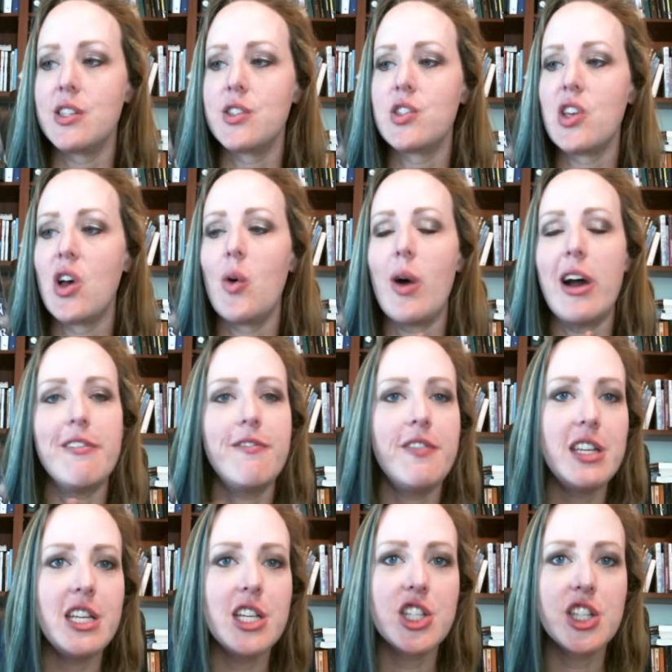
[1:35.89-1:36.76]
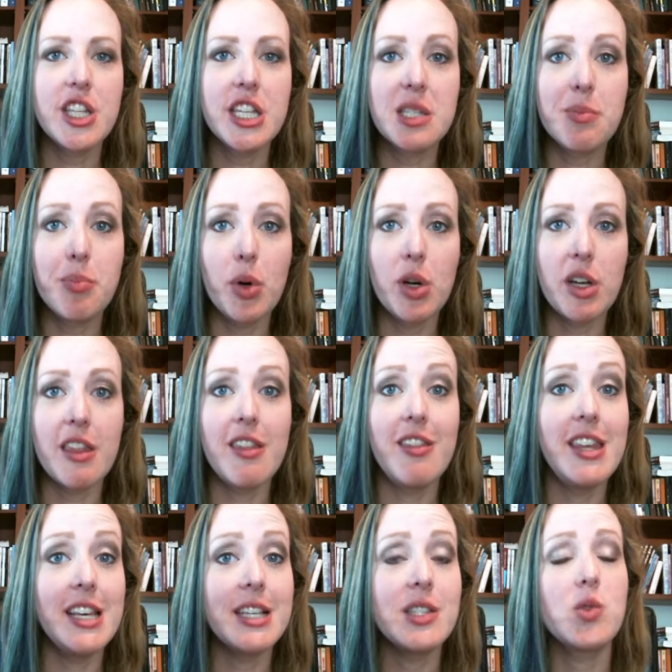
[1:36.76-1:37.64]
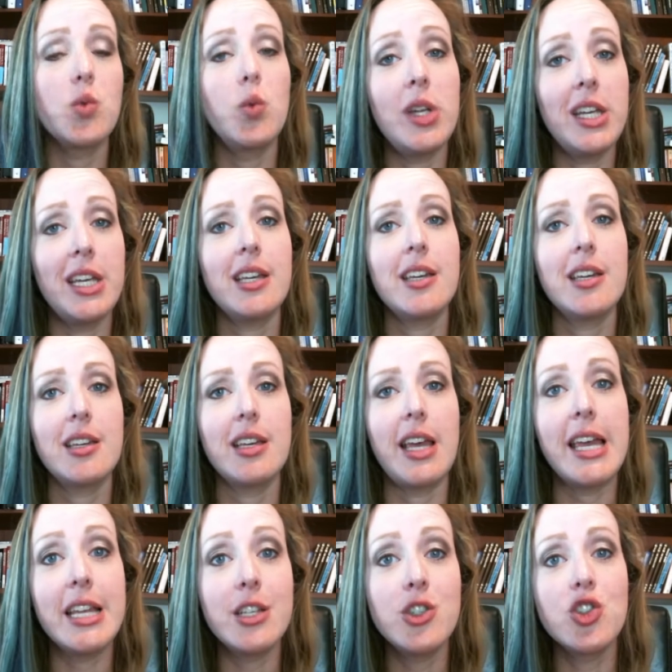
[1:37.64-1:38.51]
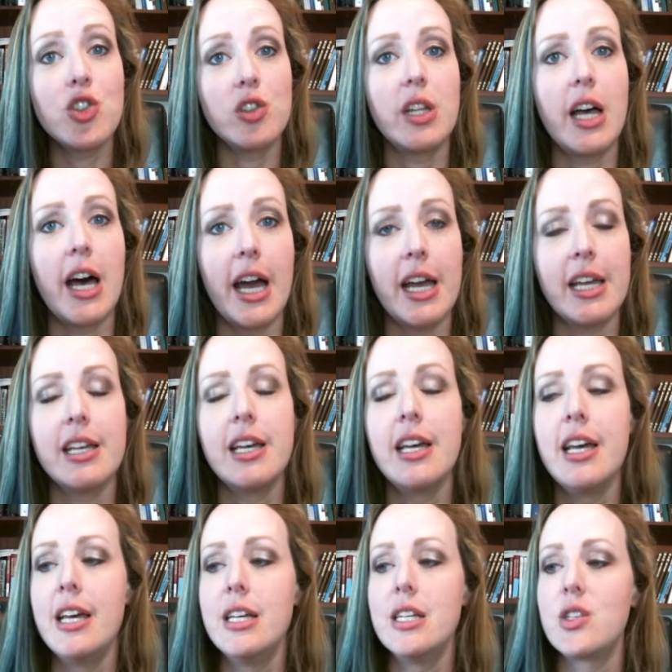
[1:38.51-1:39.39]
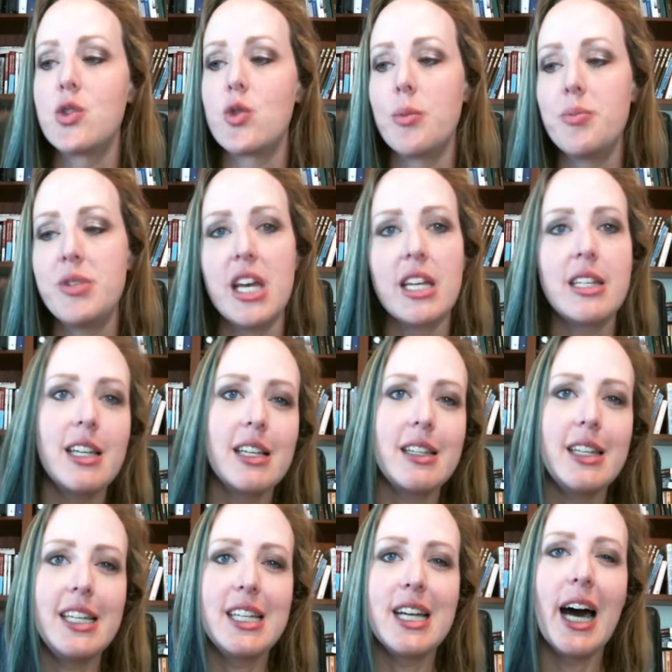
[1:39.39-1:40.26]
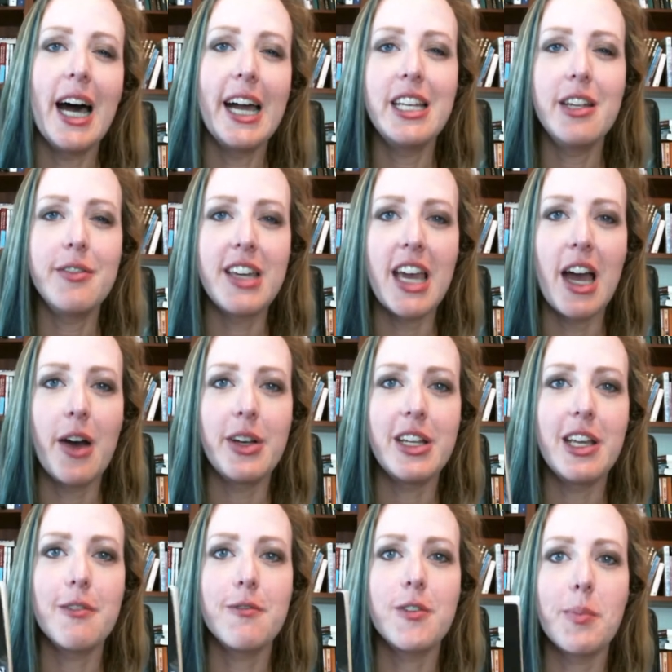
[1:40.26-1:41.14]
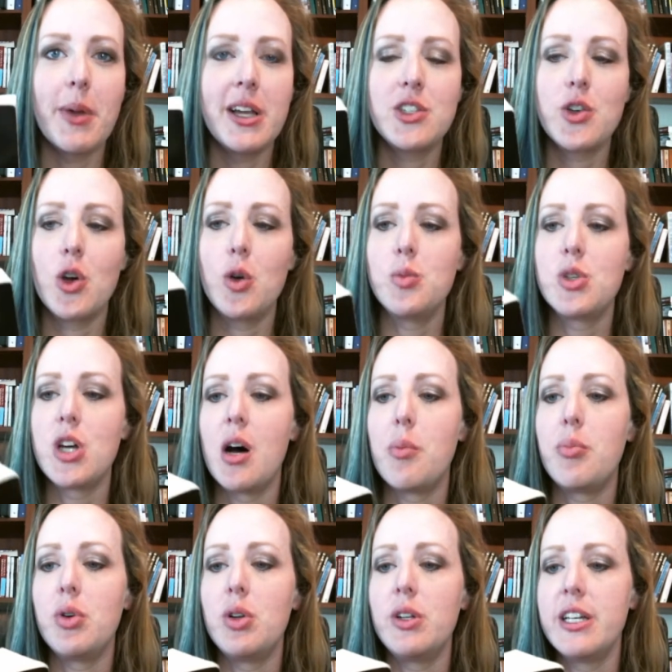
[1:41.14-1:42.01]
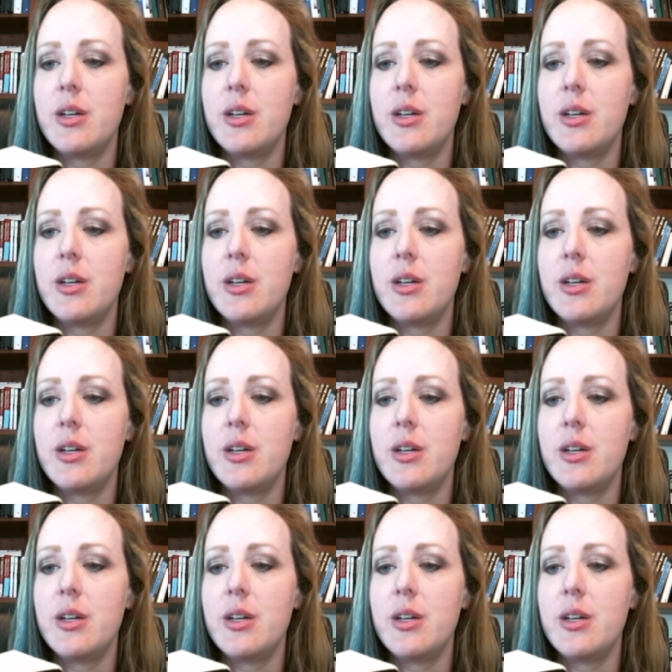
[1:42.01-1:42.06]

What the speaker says: So I finished this book this week in July, so I'm technically kind of counting it for my Tome Topple.